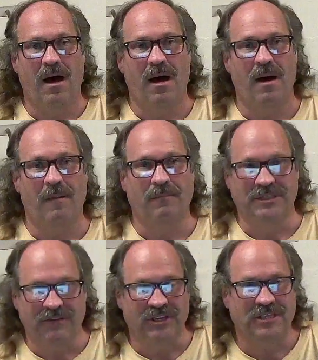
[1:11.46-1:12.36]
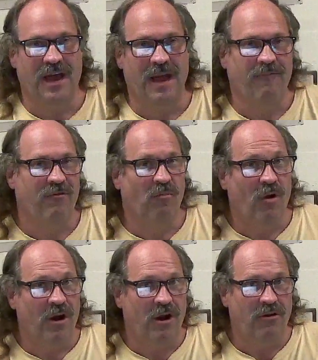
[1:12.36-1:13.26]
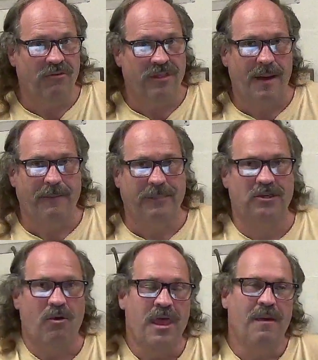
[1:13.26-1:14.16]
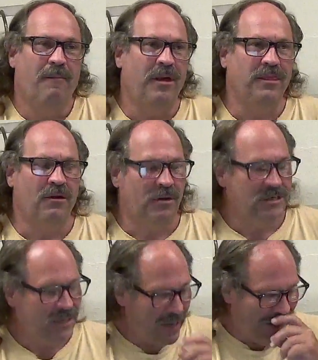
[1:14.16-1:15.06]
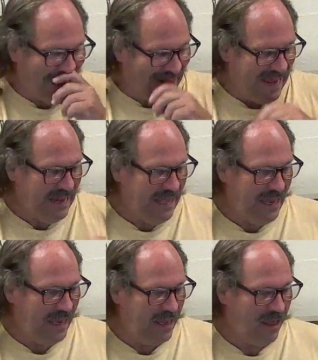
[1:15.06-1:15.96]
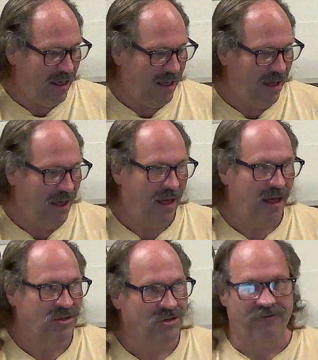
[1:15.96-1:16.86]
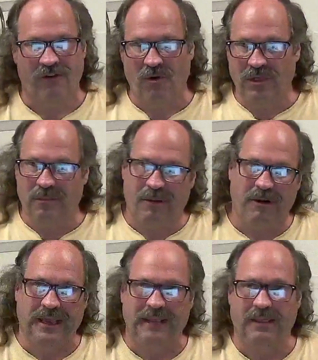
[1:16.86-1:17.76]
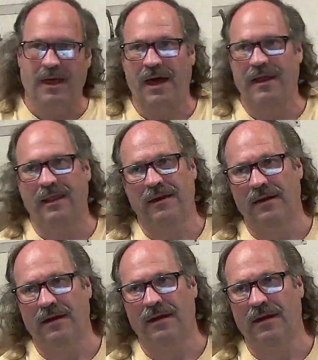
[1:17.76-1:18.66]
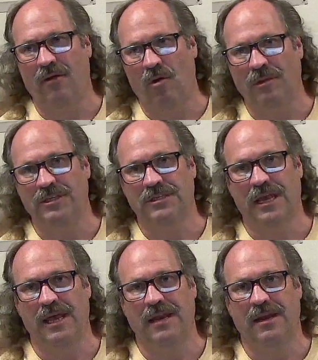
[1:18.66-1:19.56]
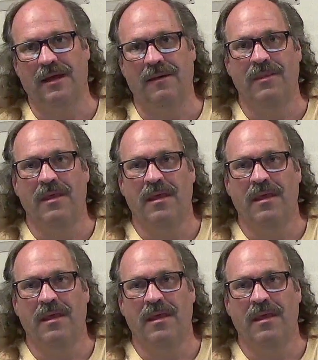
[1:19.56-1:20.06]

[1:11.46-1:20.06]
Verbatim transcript: Um, Pacific time for the one hundredth episode. But there was a, a lady uh, charging her phone in the parking lot, and uh, a homeless, and uh,